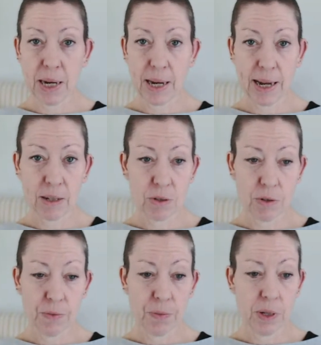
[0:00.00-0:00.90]
getting hacked
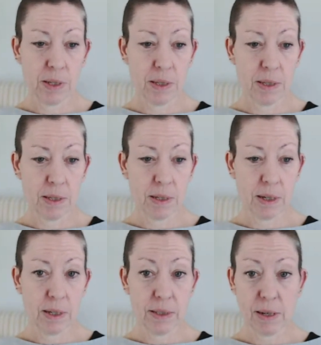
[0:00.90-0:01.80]
off with
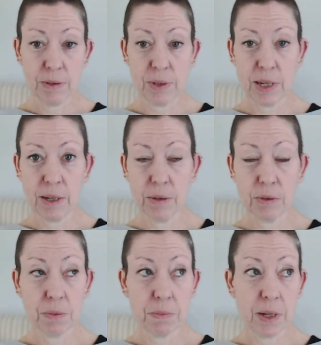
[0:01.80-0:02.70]
slow
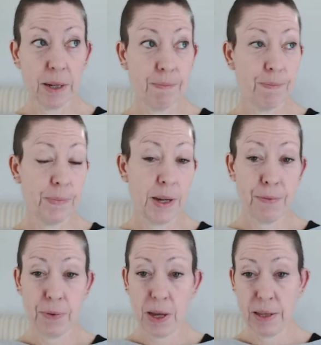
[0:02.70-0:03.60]
sales. I'm like,
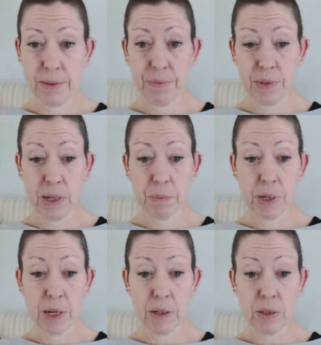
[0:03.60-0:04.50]
F it, I
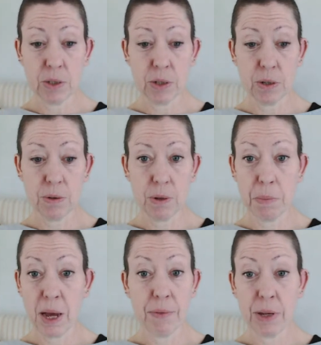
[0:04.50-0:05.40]

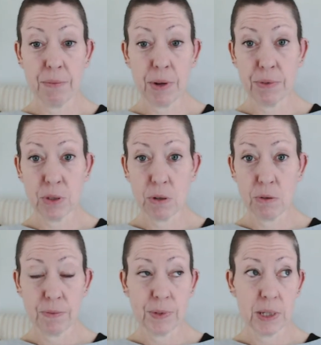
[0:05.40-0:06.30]
haven't even ever
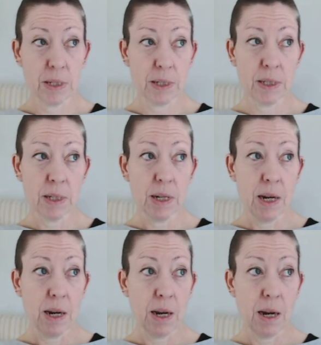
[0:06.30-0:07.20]
sold on Vinted.
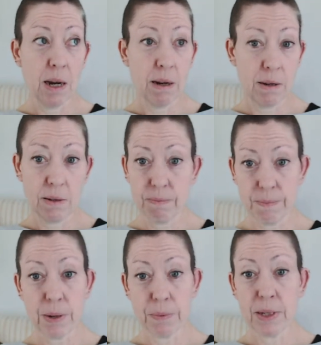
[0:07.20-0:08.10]

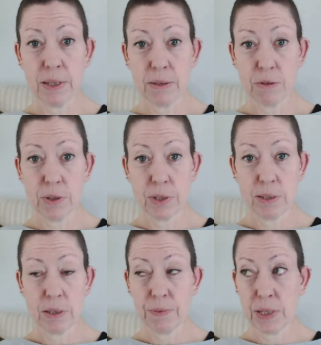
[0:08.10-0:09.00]
I'm going to cross
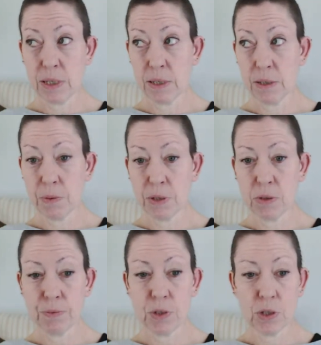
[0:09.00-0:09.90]
list to Vinted as well.
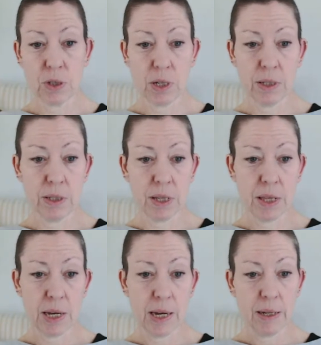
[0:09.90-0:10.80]
So I've just started
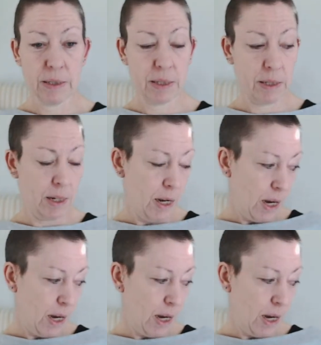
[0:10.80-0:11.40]
that.